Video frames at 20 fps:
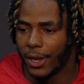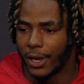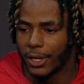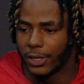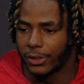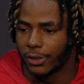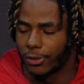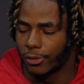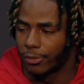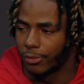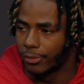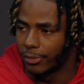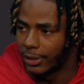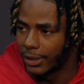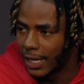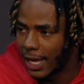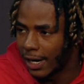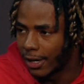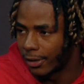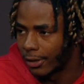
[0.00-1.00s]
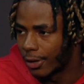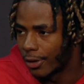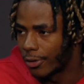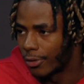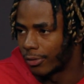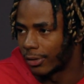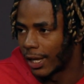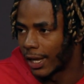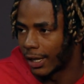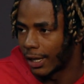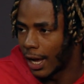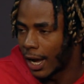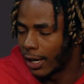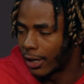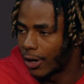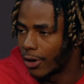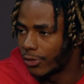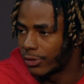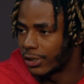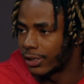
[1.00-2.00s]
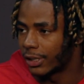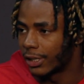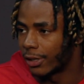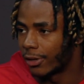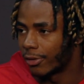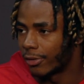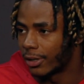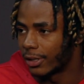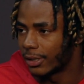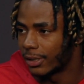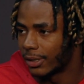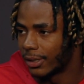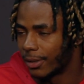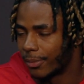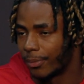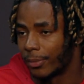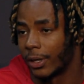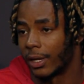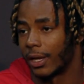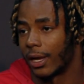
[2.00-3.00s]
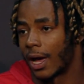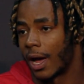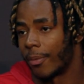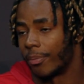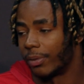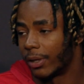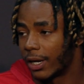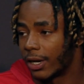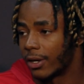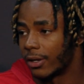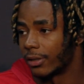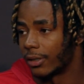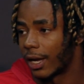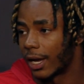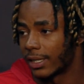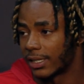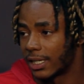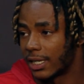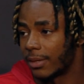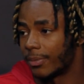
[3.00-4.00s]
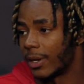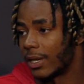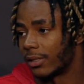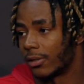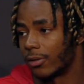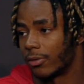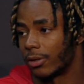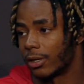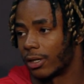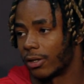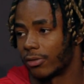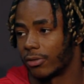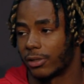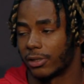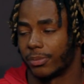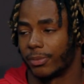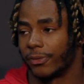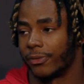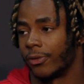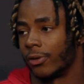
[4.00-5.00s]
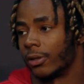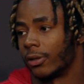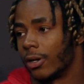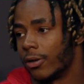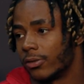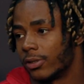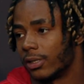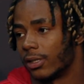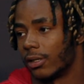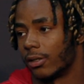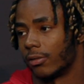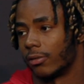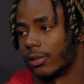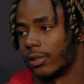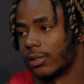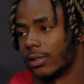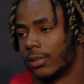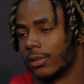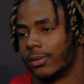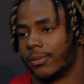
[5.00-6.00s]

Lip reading: So that alone, like, our coaches get on us, but our teammates going to get on us before the coaches get on us.